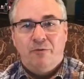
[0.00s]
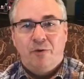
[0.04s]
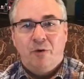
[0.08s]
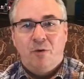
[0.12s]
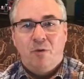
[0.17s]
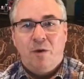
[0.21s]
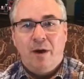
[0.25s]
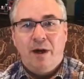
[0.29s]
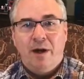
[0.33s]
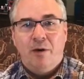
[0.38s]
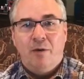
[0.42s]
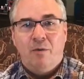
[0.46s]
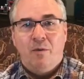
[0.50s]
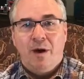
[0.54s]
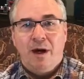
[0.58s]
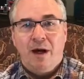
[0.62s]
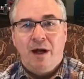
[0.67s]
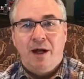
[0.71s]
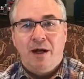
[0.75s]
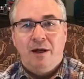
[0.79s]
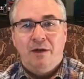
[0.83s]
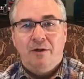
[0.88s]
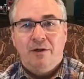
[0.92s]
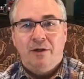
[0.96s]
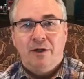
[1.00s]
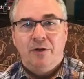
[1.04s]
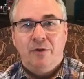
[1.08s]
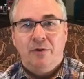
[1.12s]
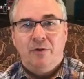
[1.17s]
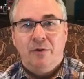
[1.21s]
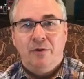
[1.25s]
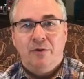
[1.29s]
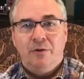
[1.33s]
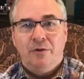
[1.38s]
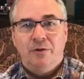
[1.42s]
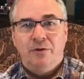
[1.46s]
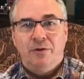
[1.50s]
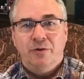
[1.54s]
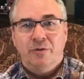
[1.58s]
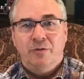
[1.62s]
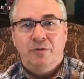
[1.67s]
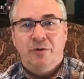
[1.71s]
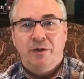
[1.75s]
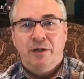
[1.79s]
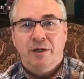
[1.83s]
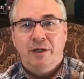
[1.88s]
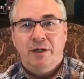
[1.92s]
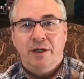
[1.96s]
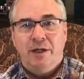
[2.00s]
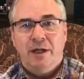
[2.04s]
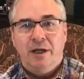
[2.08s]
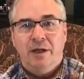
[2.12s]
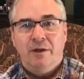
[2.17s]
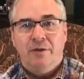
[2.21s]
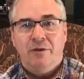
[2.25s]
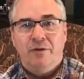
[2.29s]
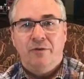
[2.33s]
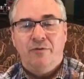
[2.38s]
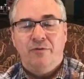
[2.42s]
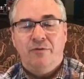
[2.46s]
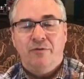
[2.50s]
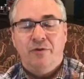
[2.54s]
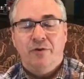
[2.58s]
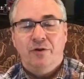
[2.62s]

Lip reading: quite a while in order to really get the